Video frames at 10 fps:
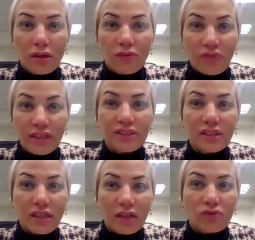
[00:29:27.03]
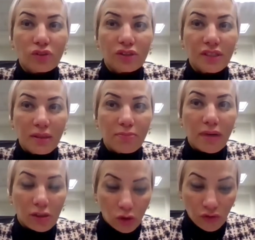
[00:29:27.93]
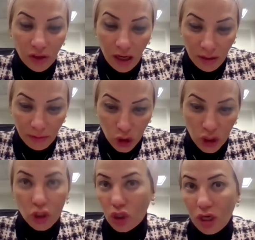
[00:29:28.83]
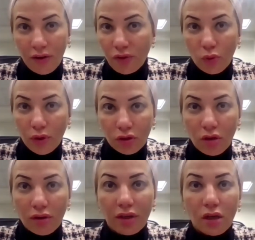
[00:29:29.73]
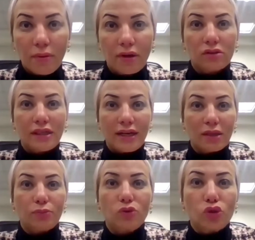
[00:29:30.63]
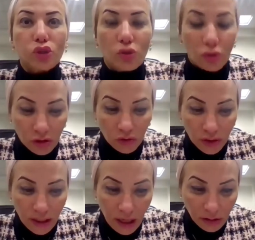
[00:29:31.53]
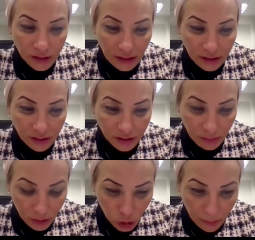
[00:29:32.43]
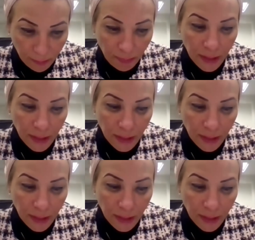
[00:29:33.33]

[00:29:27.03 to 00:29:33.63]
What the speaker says: facing the adverse impact of climate change. Either we're talking about the air pollution or the greenhouse gases emission.